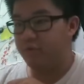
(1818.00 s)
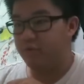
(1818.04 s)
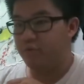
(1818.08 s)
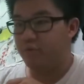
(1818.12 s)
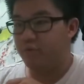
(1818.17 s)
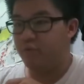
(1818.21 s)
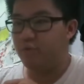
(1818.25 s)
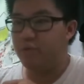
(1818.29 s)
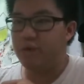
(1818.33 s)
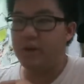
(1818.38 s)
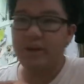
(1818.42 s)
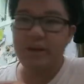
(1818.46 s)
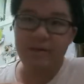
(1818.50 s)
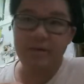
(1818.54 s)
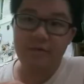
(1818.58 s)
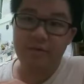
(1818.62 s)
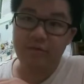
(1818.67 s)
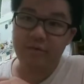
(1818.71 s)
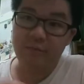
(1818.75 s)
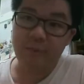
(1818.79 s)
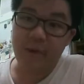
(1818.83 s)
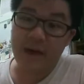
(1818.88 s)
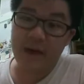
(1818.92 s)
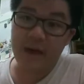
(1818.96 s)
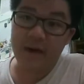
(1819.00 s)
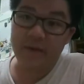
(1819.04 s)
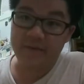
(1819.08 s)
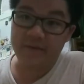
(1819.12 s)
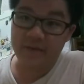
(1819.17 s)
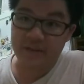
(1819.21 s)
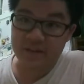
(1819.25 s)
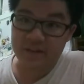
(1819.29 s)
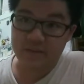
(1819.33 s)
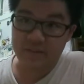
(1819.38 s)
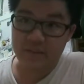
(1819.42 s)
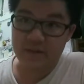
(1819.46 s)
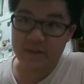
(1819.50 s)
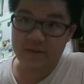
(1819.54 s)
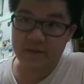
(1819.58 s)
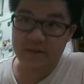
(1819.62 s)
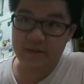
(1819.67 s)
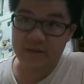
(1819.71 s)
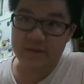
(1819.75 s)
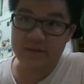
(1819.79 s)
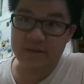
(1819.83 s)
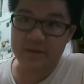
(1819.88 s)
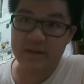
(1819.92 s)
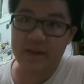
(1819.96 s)
We may have dismissed
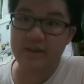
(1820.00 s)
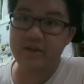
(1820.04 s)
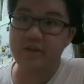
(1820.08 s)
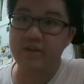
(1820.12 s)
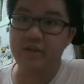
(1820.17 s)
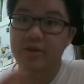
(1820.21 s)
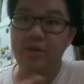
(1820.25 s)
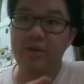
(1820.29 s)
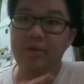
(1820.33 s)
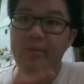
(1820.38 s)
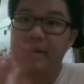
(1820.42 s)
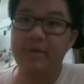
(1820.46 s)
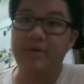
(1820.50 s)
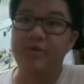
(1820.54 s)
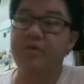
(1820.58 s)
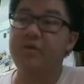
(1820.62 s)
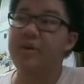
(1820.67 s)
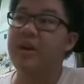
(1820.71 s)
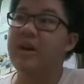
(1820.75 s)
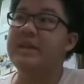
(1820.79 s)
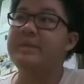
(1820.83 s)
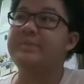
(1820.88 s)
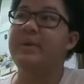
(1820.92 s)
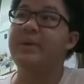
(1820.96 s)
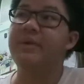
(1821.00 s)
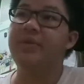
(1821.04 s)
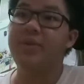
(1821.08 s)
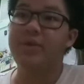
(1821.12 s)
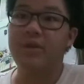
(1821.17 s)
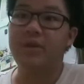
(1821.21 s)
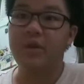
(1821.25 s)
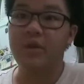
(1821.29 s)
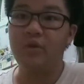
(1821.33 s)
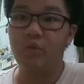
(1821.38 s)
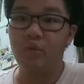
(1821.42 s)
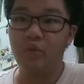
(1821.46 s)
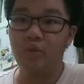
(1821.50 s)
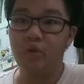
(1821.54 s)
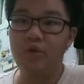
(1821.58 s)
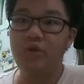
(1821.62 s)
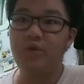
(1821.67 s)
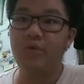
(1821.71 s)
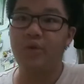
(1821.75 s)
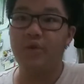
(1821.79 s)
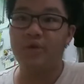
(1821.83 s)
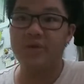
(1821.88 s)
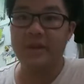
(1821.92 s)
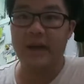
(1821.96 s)
this, I don't know about you guys, but the wound
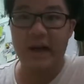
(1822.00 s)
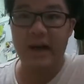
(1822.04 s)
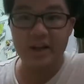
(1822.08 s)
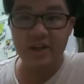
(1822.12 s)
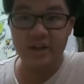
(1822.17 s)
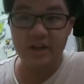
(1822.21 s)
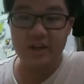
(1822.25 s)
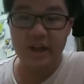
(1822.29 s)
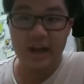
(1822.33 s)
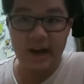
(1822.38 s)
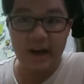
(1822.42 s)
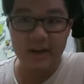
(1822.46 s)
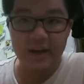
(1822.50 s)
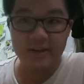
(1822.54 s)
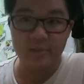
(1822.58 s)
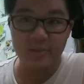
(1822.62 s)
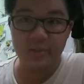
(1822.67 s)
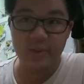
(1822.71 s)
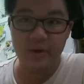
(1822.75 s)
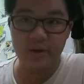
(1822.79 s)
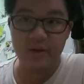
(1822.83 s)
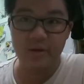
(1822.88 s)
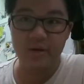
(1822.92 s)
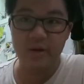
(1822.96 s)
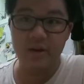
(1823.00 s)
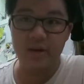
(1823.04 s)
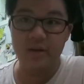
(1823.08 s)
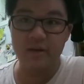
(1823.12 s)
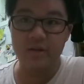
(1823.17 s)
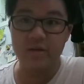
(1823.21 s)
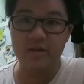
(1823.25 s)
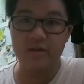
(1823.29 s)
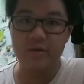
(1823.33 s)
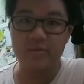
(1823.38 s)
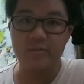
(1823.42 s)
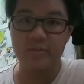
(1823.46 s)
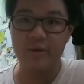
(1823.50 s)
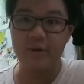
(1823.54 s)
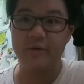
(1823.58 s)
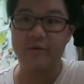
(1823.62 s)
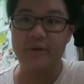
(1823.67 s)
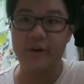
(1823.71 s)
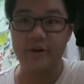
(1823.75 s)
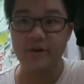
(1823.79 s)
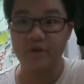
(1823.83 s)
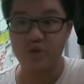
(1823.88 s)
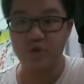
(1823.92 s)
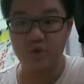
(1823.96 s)
wart actually has appeared in Build
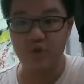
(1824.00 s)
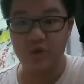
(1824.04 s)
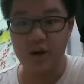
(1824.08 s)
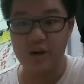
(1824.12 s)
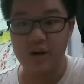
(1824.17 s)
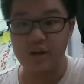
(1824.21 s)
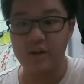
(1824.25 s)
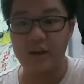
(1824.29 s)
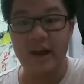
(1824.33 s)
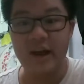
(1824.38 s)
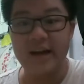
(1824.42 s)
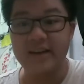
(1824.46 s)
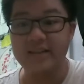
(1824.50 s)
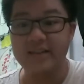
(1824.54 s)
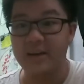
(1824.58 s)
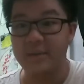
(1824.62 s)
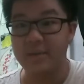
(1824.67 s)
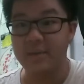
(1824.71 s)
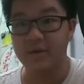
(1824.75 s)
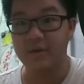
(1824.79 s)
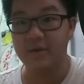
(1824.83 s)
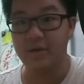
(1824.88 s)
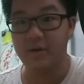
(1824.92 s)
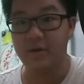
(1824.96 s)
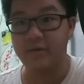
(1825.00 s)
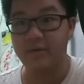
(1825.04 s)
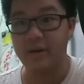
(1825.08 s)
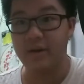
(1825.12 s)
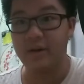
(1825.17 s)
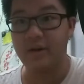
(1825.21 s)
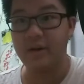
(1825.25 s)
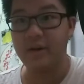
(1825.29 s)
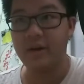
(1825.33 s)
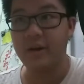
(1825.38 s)
Fighters Try, the last episode of it.